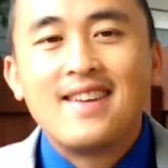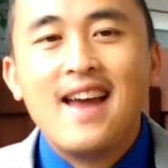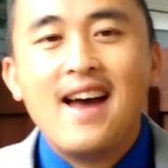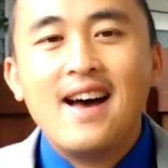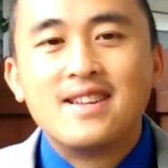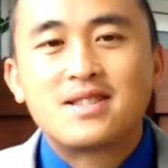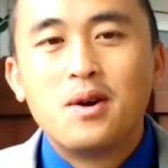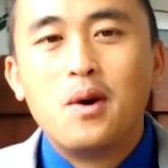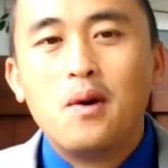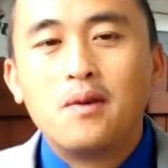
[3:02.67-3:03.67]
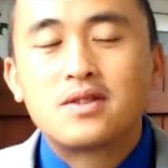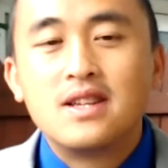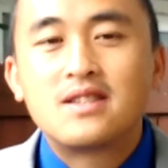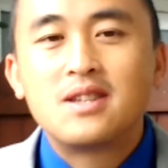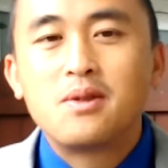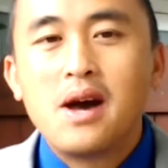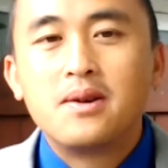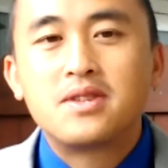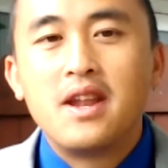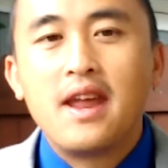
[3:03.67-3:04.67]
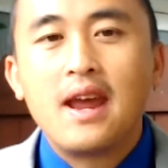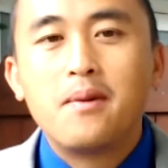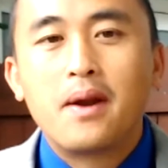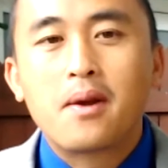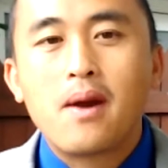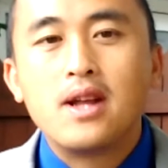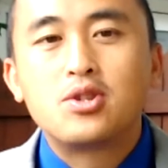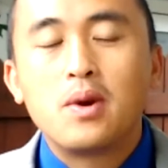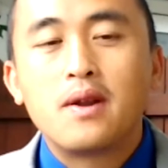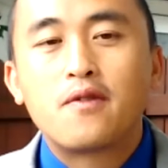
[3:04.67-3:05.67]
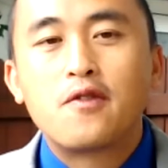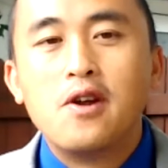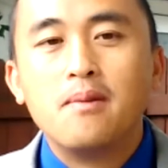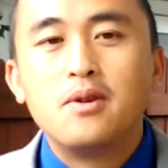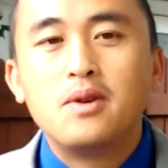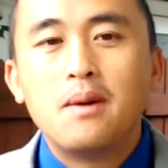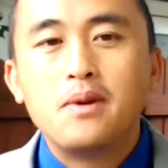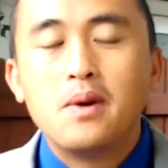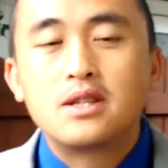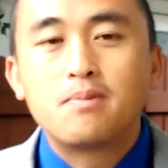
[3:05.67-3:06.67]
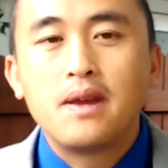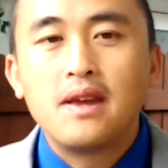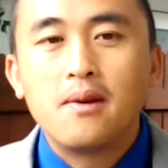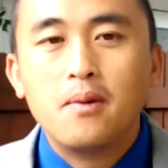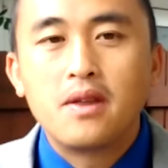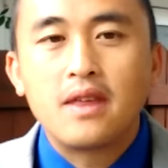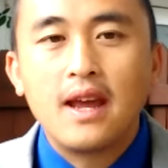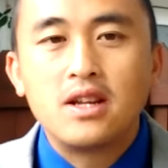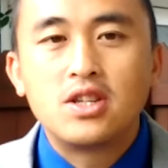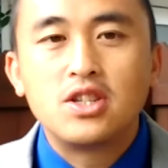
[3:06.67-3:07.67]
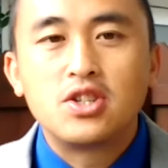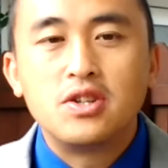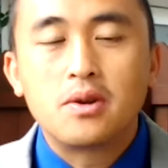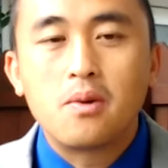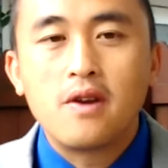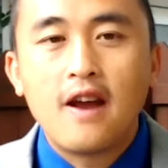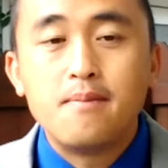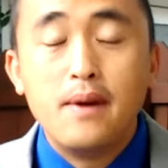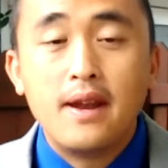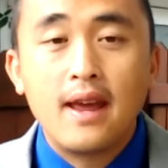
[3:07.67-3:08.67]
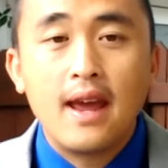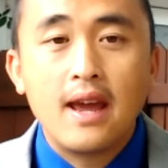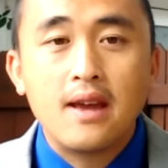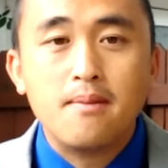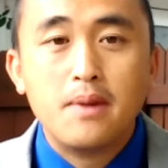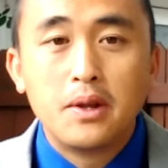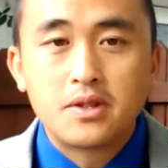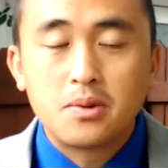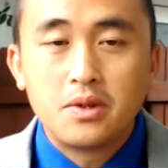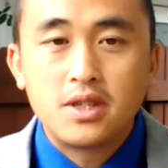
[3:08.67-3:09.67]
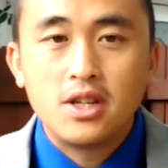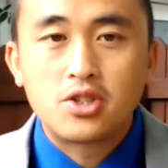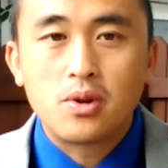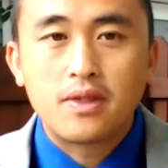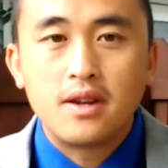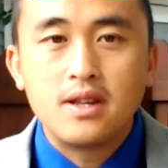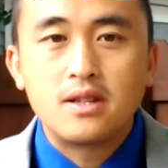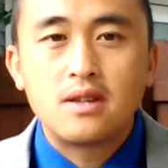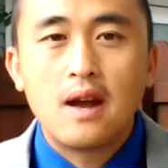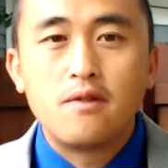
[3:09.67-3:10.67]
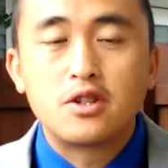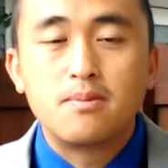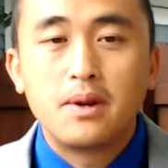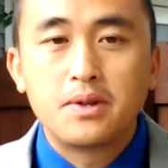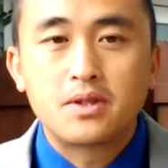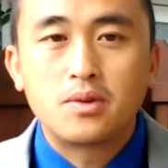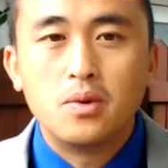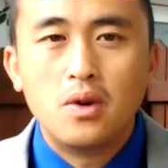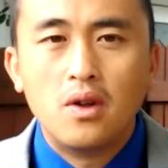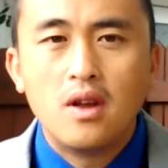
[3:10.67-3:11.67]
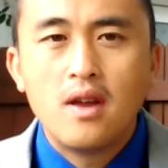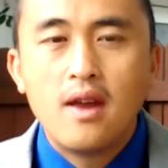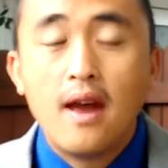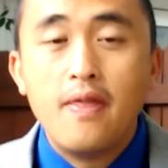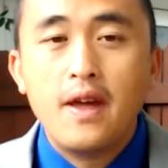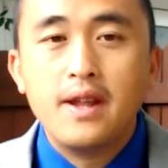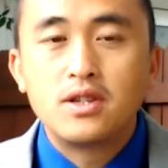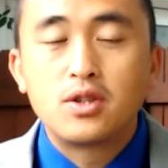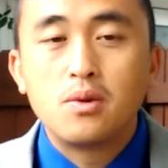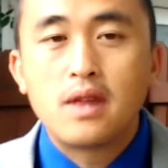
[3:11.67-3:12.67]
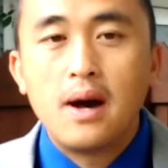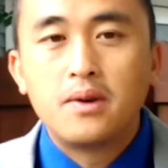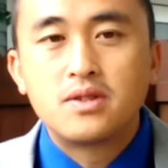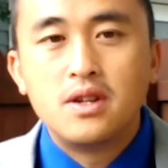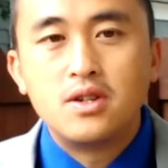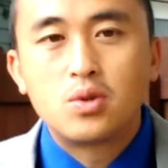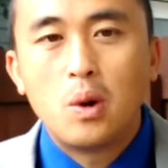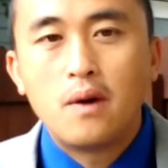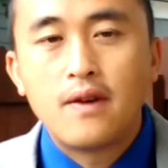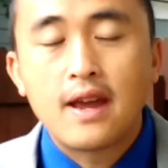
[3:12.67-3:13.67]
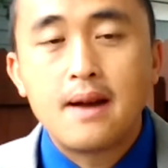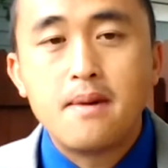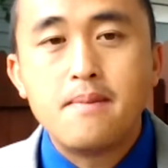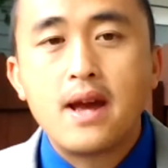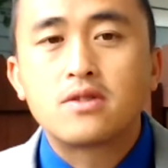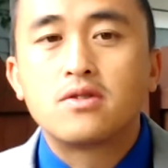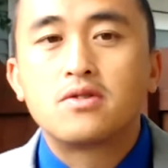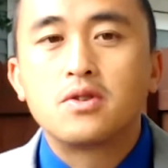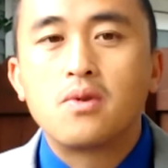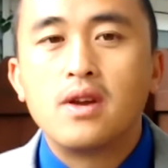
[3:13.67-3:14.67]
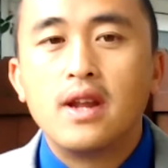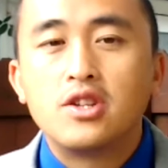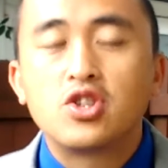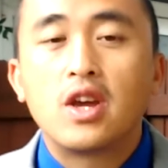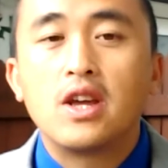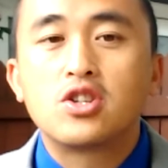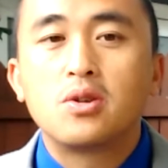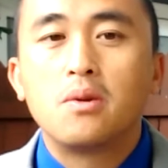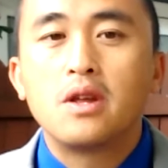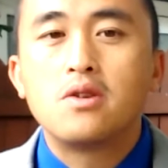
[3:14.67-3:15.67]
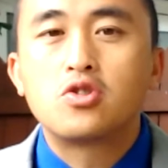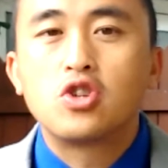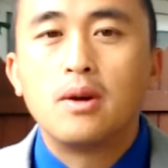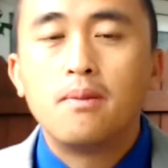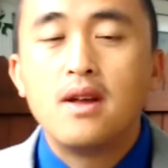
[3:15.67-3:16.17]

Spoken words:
Yeah, so since 2008, when I graduated from UWSP with a teaching degree, I've been a middle school teacher at the DC Everest Middle School. And then in 2012, I got my master's degree in educational leadership.